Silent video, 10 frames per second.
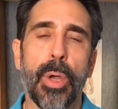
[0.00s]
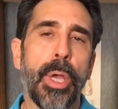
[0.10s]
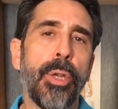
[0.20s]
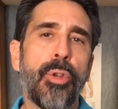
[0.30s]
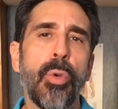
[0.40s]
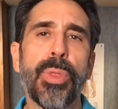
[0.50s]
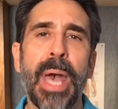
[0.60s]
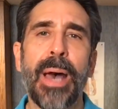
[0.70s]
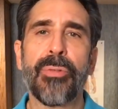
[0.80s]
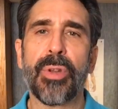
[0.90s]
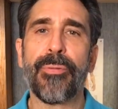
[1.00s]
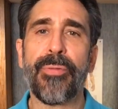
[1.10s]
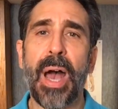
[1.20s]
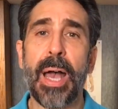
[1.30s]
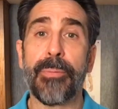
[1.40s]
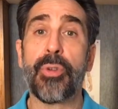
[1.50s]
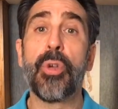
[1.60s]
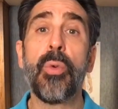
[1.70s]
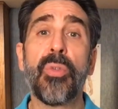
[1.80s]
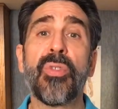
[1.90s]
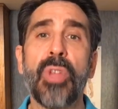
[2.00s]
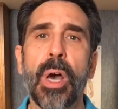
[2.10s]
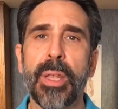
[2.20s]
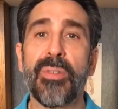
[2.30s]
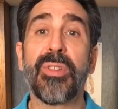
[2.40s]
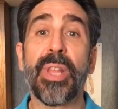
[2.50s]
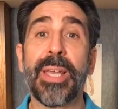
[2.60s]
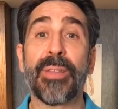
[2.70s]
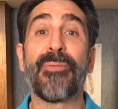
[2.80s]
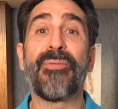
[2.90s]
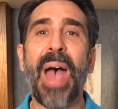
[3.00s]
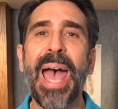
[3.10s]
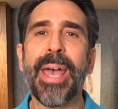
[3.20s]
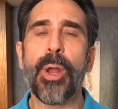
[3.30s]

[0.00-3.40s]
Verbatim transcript: In 2005, two studies linked fat and